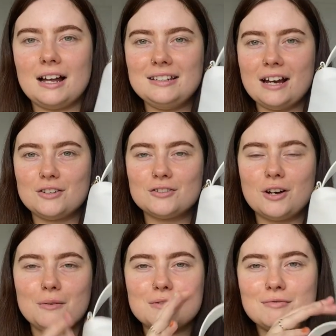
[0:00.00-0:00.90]
yeah, I just thought
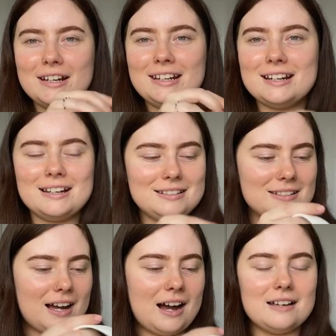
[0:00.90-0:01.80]
it was a really nice
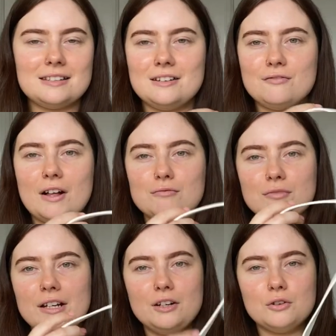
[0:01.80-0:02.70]
size and it felt
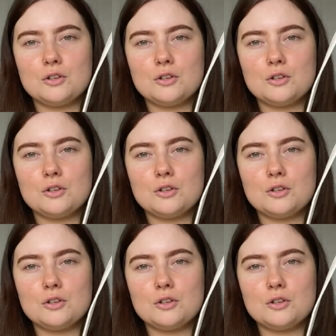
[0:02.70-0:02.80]
really good